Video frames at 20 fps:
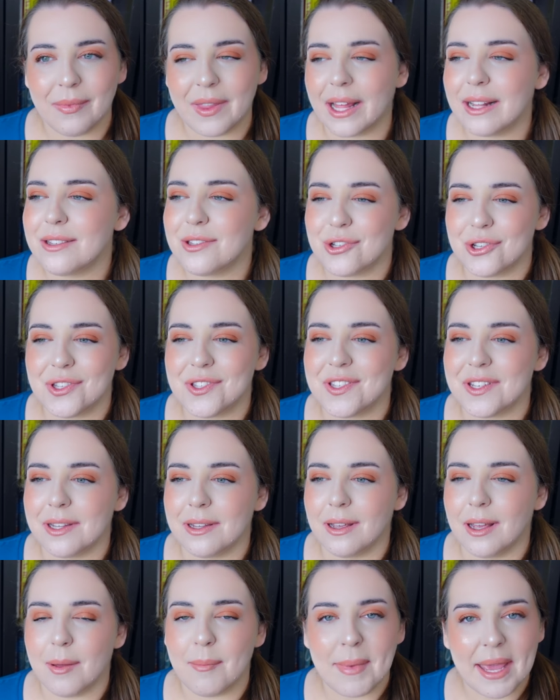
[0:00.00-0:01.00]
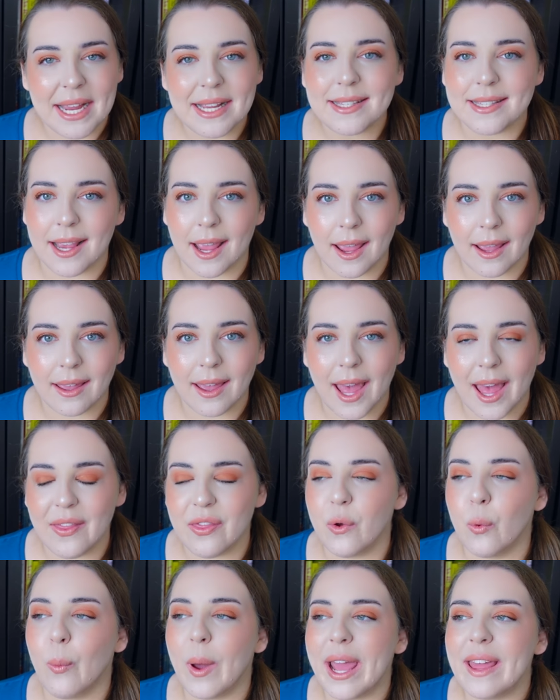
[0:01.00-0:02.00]
That's just amazing.
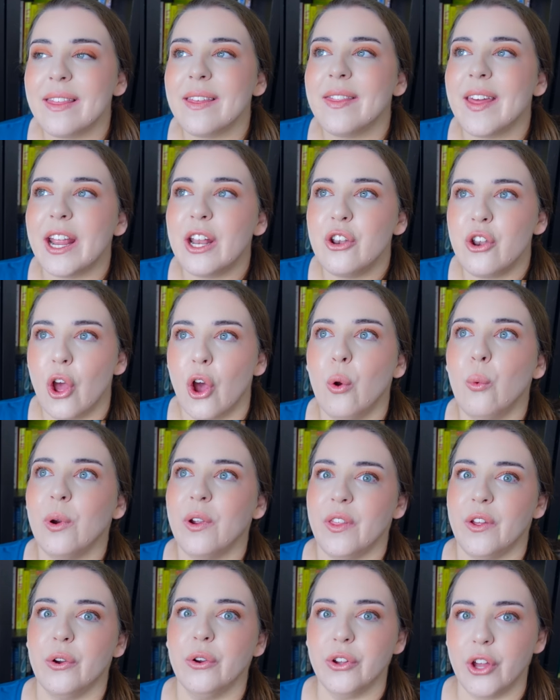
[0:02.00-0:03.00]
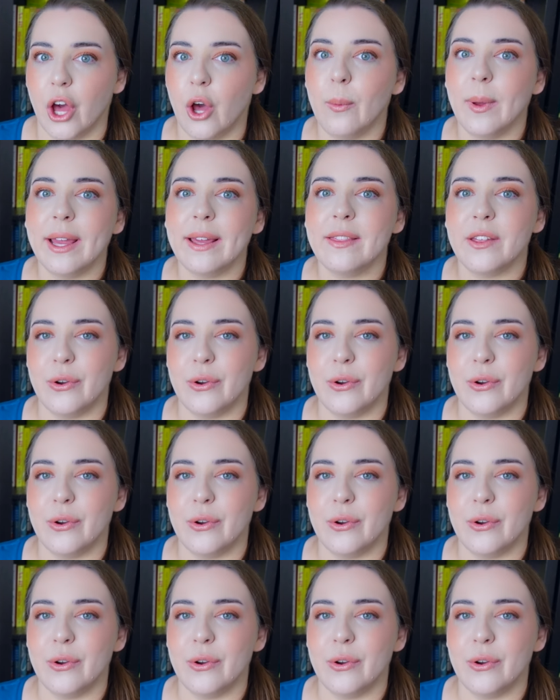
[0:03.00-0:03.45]
And the way that they know where they're going,